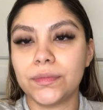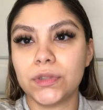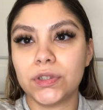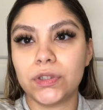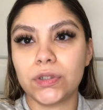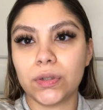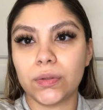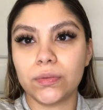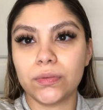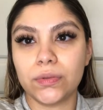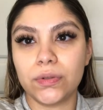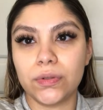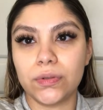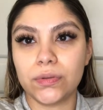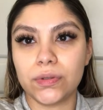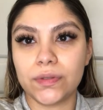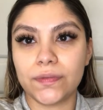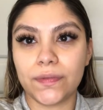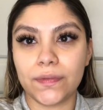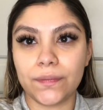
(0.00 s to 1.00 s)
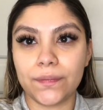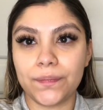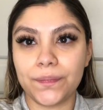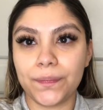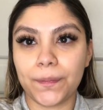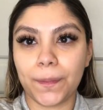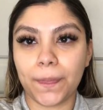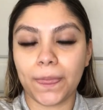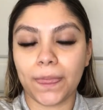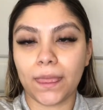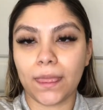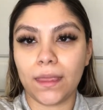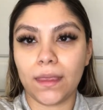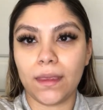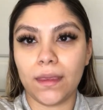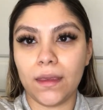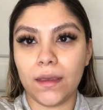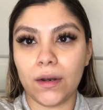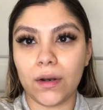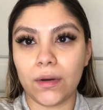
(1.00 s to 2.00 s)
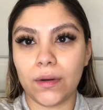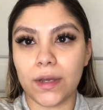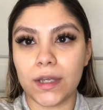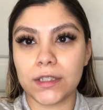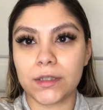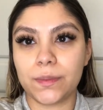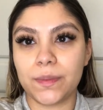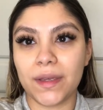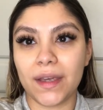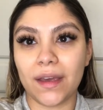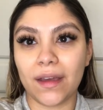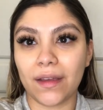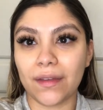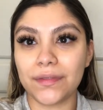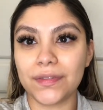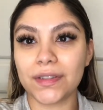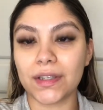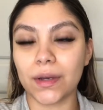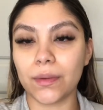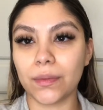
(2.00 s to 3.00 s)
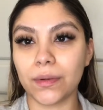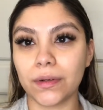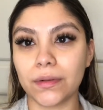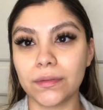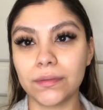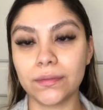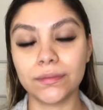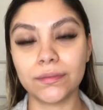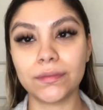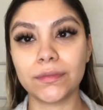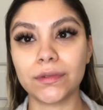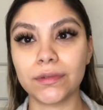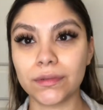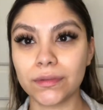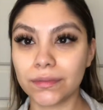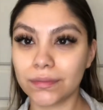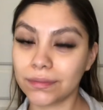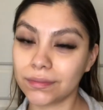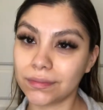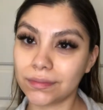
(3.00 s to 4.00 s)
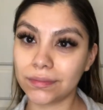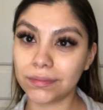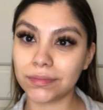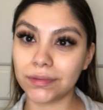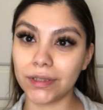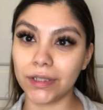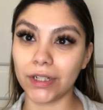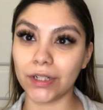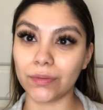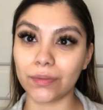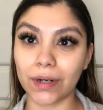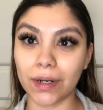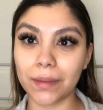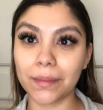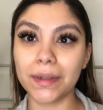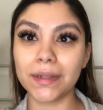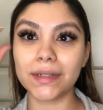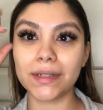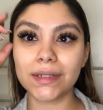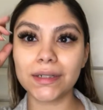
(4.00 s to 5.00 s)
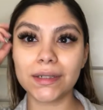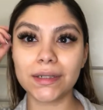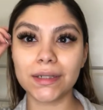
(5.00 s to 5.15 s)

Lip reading: don't use, you know, SPFs, I would, you know, recommend it